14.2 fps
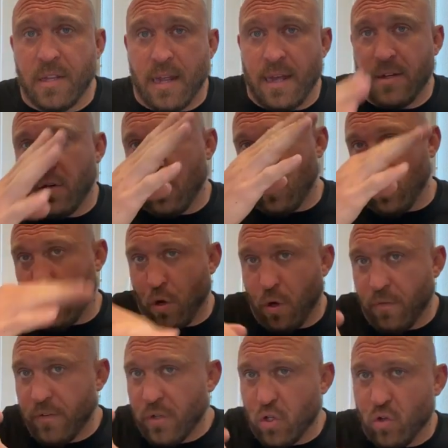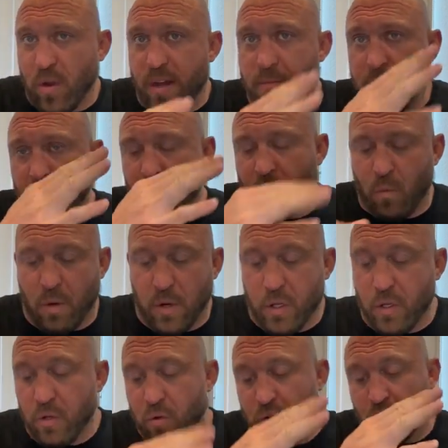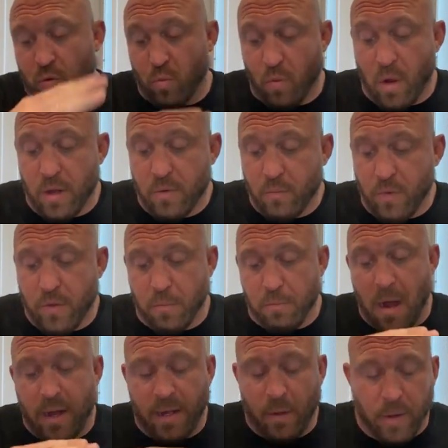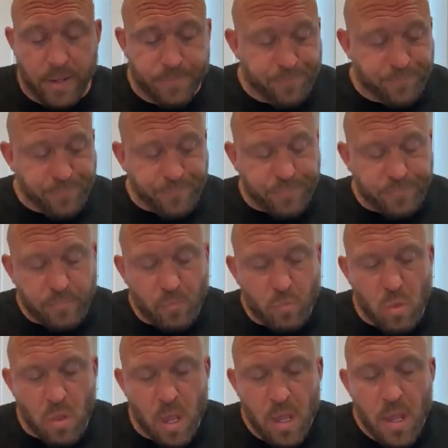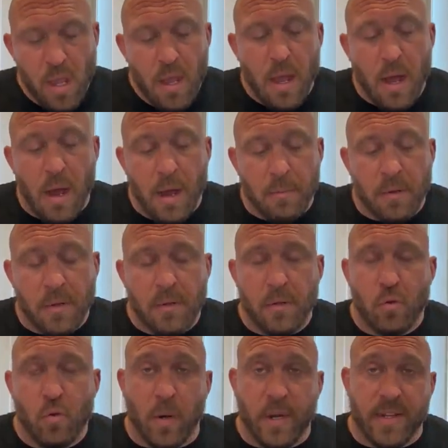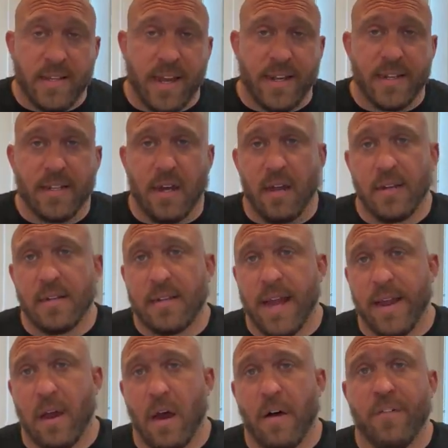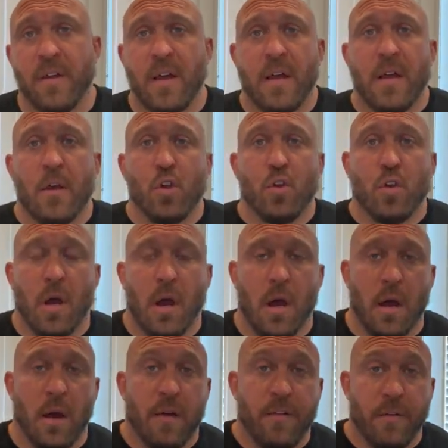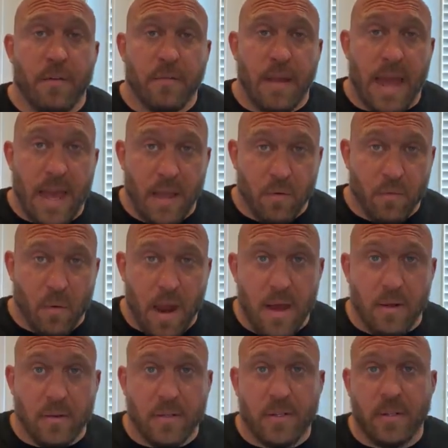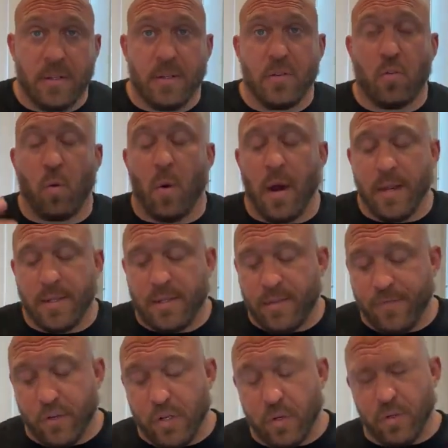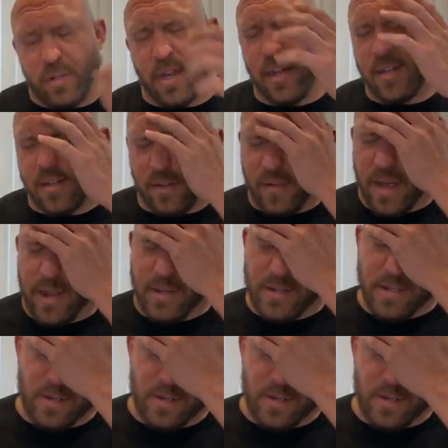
set curved treadmill where you run with your body weight. Um, 20 seconds on, 10 off, uh, eight rounds twice for two sets on that.